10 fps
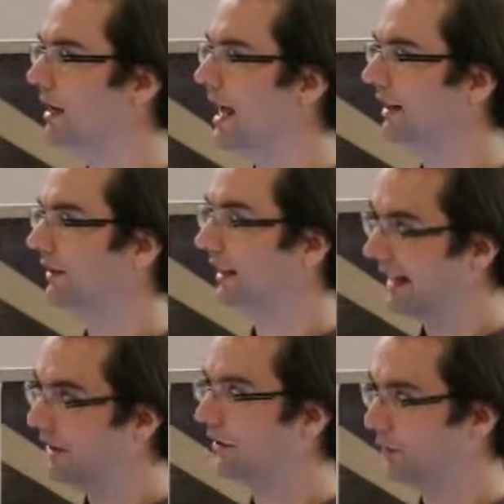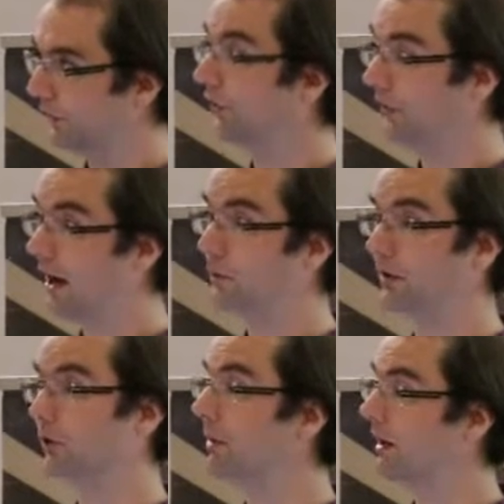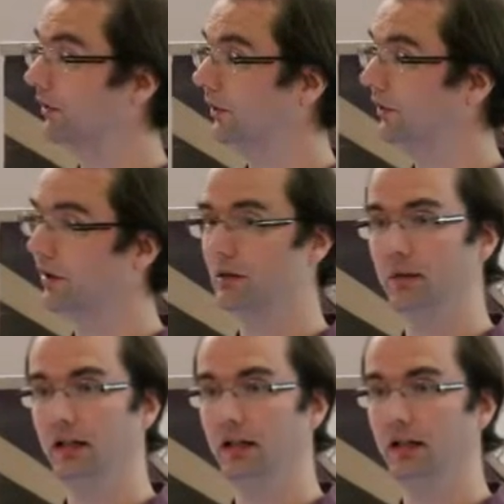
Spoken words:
and together you decide what those policies are going to be,